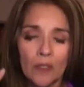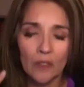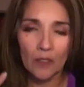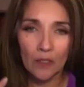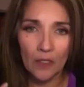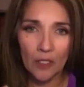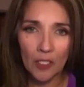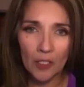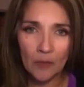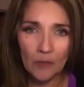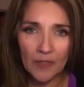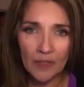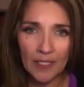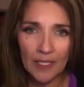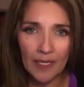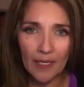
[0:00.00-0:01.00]
calm
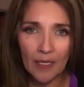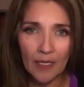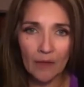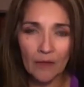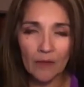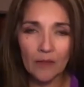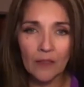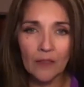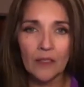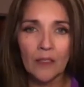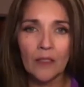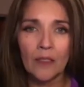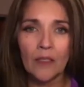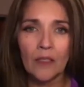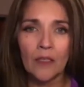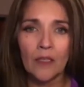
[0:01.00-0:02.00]
down
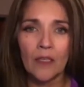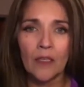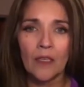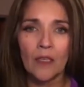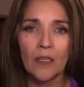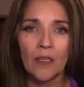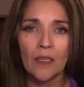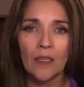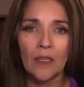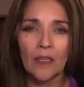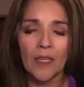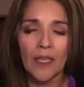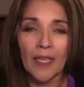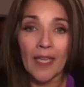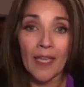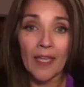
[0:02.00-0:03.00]

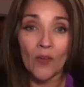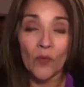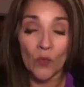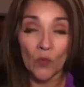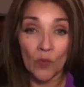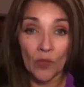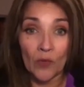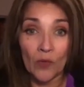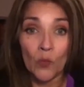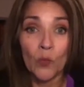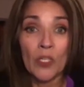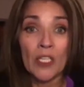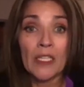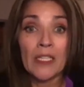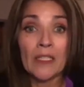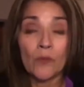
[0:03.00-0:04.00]
and
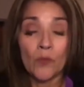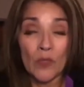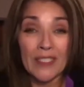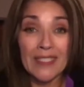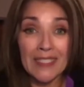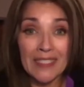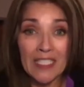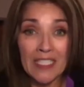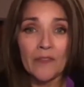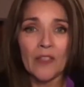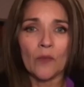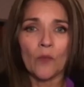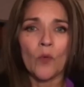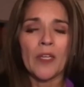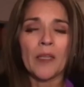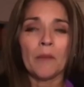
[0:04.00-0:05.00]
re- receive it
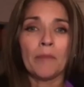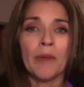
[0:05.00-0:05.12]
when it